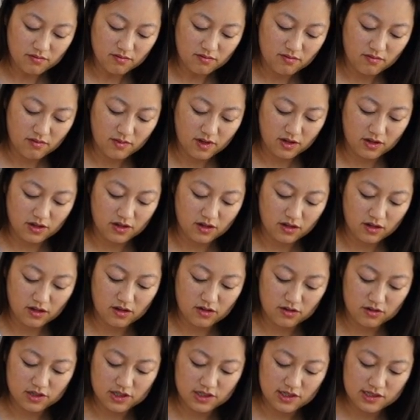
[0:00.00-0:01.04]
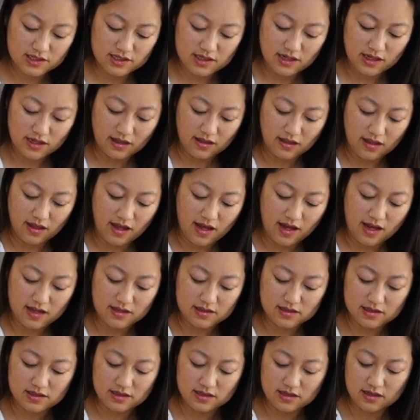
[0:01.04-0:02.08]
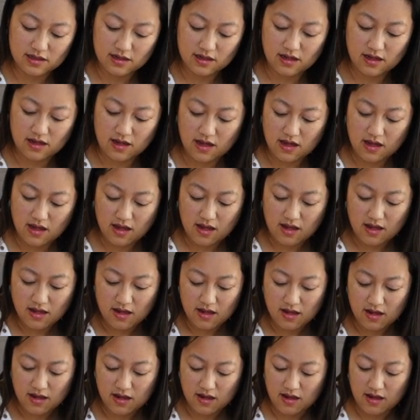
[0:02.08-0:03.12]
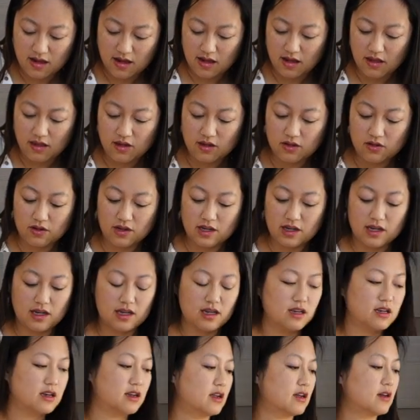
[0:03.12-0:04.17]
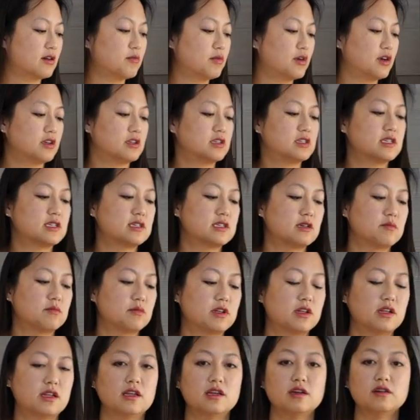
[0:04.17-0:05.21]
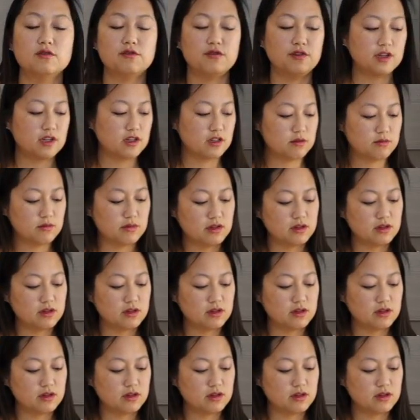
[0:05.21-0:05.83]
There you go, just like that. And then you can put some cling film